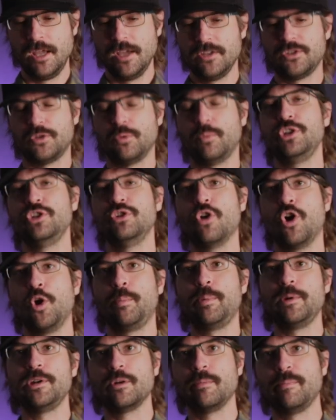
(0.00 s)
So when you
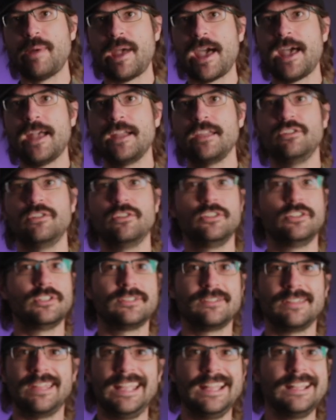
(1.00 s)
open your bag, you can
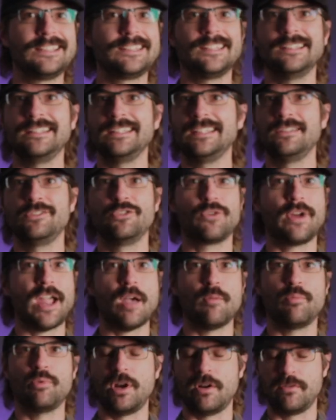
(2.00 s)
just instantly
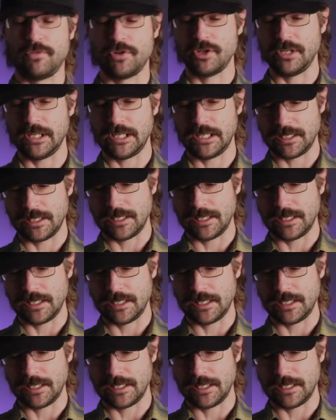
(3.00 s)
grab whatever you need to